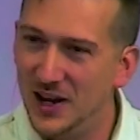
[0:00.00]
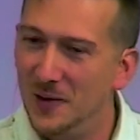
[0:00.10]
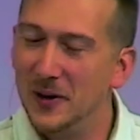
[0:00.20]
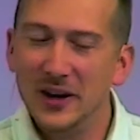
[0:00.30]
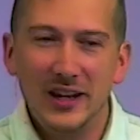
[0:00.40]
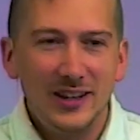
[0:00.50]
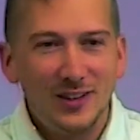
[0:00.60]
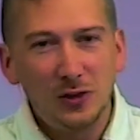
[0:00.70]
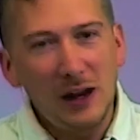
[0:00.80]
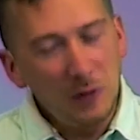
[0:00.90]
When I
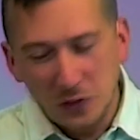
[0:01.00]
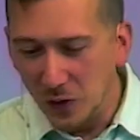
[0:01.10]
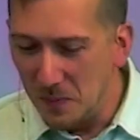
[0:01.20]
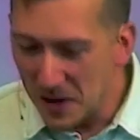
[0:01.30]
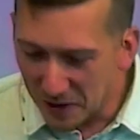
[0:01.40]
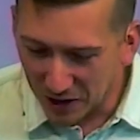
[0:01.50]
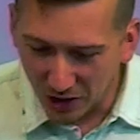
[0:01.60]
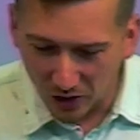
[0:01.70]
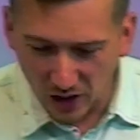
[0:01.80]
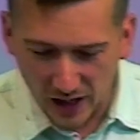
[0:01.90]
traveled to
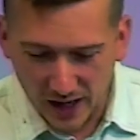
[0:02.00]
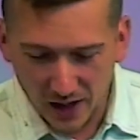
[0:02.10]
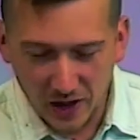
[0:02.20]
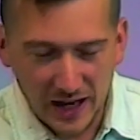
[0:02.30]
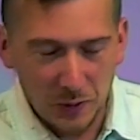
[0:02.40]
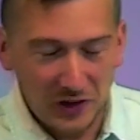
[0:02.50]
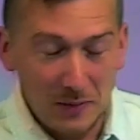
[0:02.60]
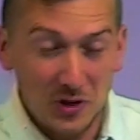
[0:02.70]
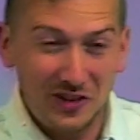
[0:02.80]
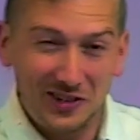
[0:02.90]
America, I was
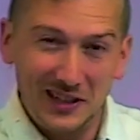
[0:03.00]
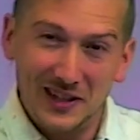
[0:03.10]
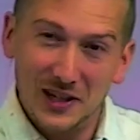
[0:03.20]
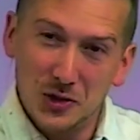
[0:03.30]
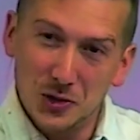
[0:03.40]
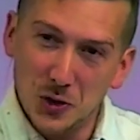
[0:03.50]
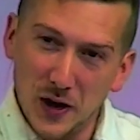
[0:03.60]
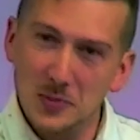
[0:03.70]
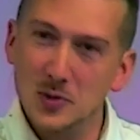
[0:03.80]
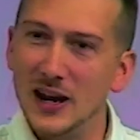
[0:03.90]
able to see the
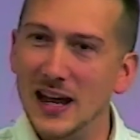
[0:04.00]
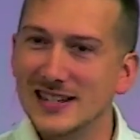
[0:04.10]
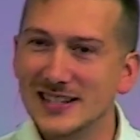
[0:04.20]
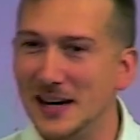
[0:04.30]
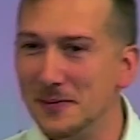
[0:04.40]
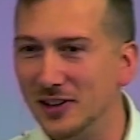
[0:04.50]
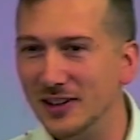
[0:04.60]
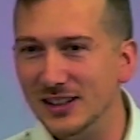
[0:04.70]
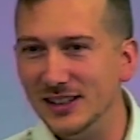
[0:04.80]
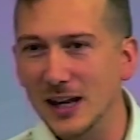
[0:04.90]
incredible landscapes
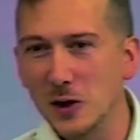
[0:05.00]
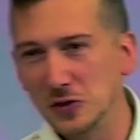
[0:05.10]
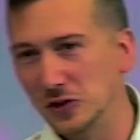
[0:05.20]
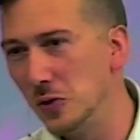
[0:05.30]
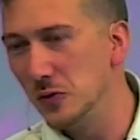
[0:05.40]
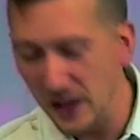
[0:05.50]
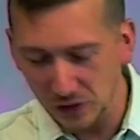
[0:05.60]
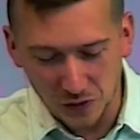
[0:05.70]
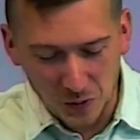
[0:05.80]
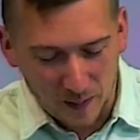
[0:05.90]
in Yellowstone
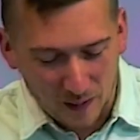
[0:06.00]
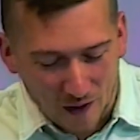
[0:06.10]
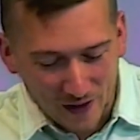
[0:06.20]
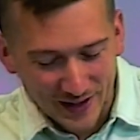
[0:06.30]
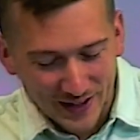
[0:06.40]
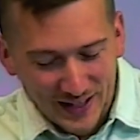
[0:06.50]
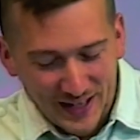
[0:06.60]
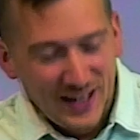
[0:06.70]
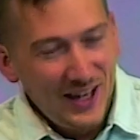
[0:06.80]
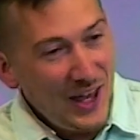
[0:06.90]
National Park.
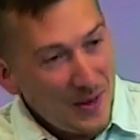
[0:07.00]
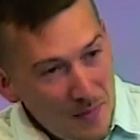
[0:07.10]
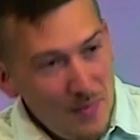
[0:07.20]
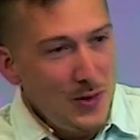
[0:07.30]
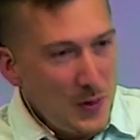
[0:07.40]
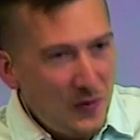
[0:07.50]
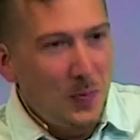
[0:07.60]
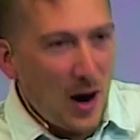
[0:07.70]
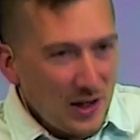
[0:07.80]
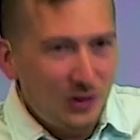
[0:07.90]
It moved
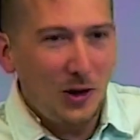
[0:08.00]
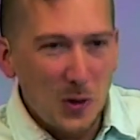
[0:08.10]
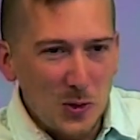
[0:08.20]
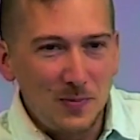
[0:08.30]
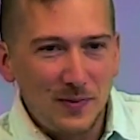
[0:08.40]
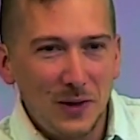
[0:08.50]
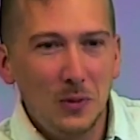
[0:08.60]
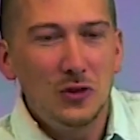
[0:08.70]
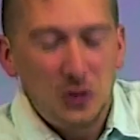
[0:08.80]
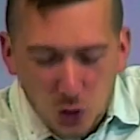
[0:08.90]
my soul. It
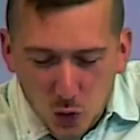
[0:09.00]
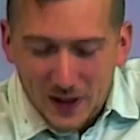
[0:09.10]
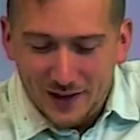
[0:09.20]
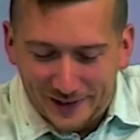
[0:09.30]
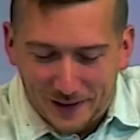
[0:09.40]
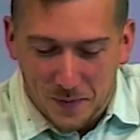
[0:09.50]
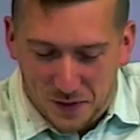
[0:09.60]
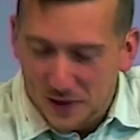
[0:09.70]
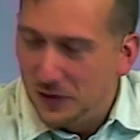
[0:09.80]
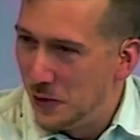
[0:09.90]
was doing
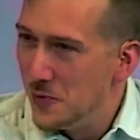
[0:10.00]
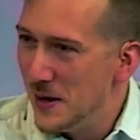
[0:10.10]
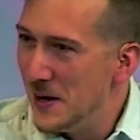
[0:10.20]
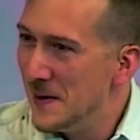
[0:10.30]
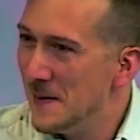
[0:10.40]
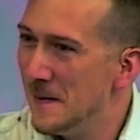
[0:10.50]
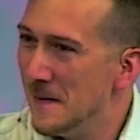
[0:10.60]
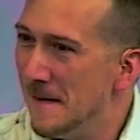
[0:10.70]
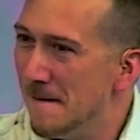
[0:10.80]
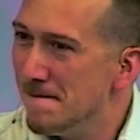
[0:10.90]
something to me.
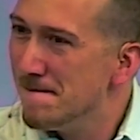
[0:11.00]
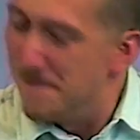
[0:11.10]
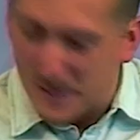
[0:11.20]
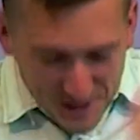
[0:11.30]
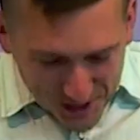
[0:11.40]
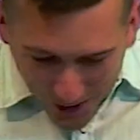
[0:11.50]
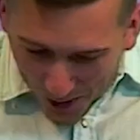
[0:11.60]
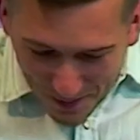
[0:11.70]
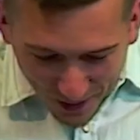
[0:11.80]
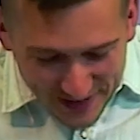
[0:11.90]
Because
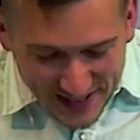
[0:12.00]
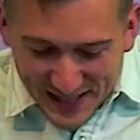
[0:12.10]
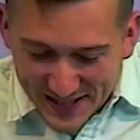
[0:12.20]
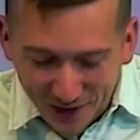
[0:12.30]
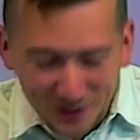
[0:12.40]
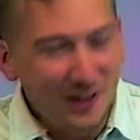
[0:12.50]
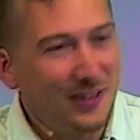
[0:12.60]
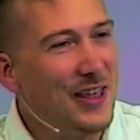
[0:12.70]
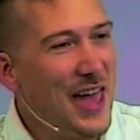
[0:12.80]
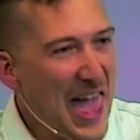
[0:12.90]
Psalm 19 tells us
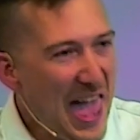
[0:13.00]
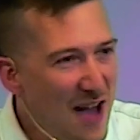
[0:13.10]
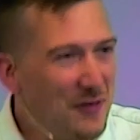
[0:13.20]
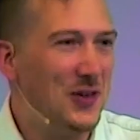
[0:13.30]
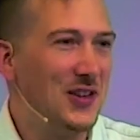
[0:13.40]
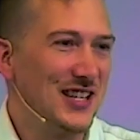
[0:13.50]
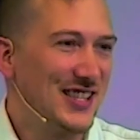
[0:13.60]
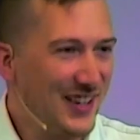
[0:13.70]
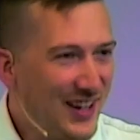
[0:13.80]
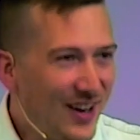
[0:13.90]
the heavens
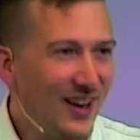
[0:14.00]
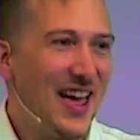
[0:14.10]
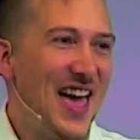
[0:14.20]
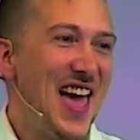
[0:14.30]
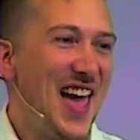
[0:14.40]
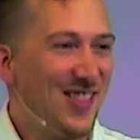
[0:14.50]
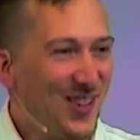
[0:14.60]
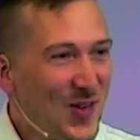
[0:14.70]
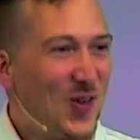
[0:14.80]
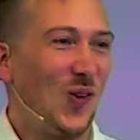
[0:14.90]
declare
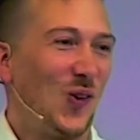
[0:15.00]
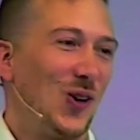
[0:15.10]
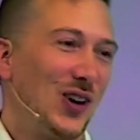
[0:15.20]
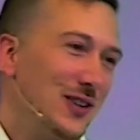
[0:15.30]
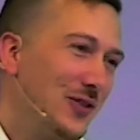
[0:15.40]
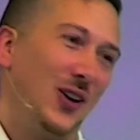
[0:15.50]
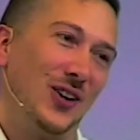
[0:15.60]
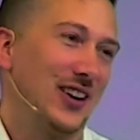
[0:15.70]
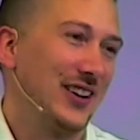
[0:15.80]
the glory of God.